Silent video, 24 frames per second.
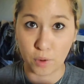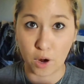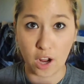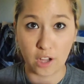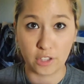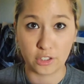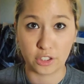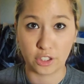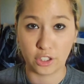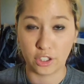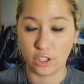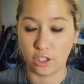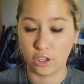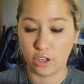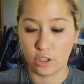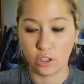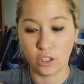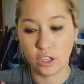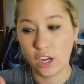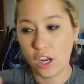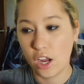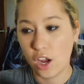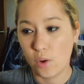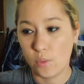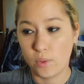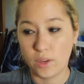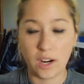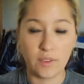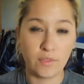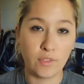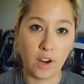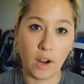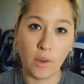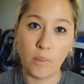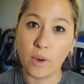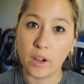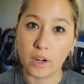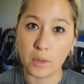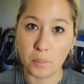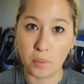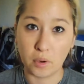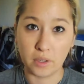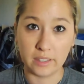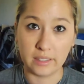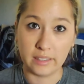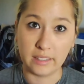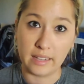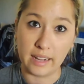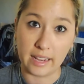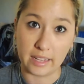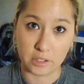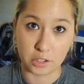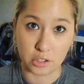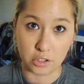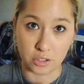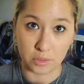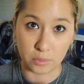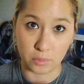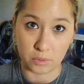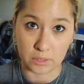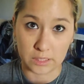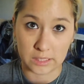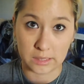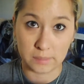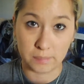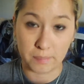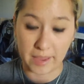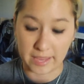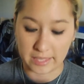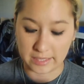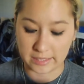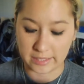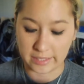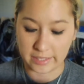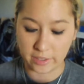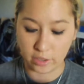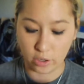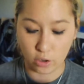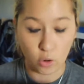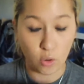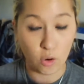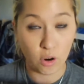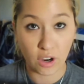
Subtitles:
bronzer, or whatever I want to put in that extra space here.